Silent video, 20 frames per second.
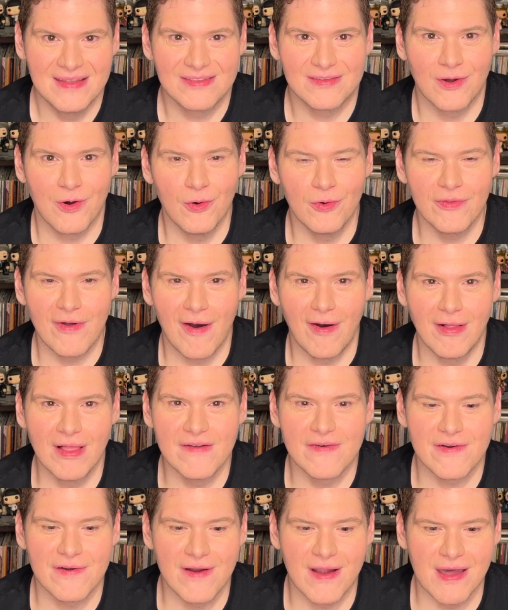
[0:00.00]
told all
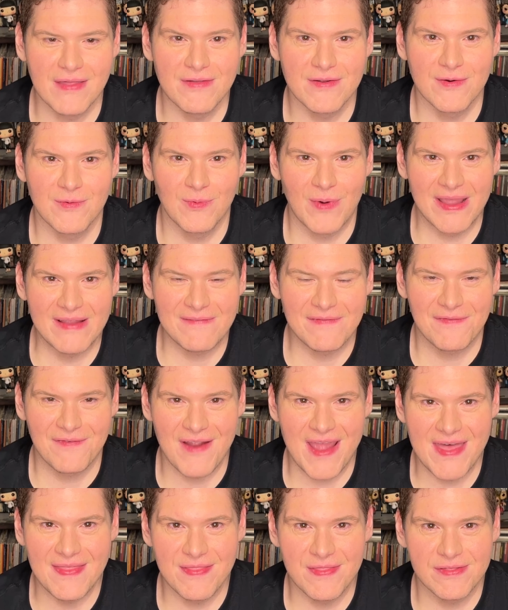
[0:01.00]
of her other white
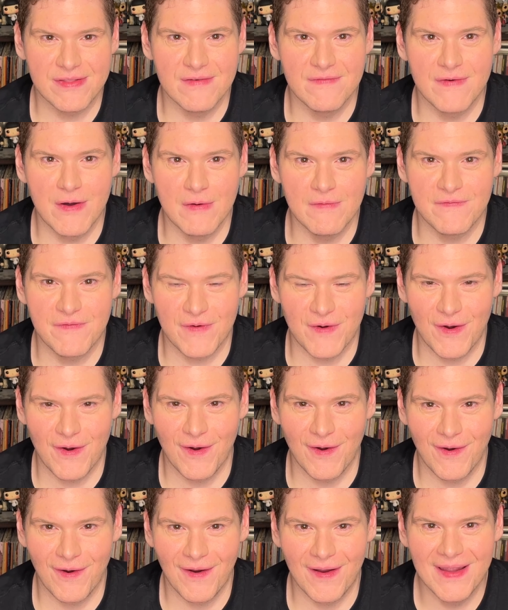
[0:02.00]
friends to vote for
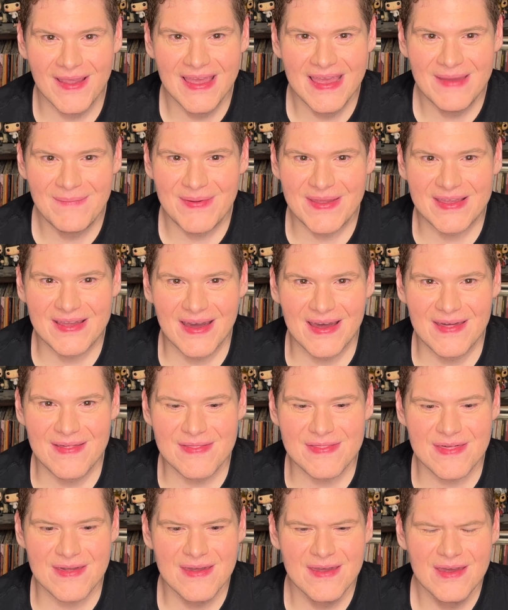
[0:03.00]
her
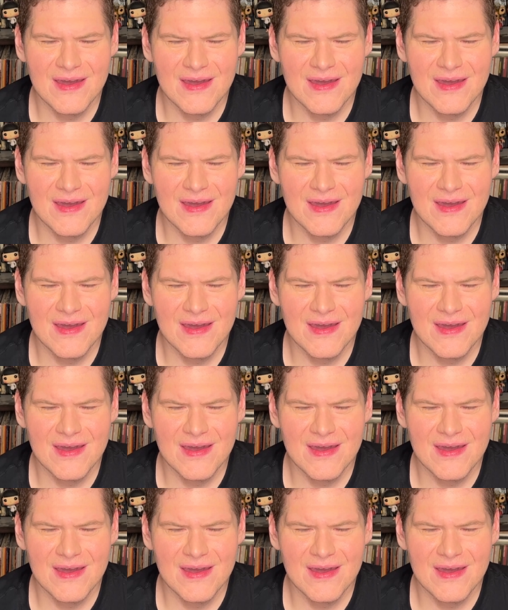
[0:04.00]
because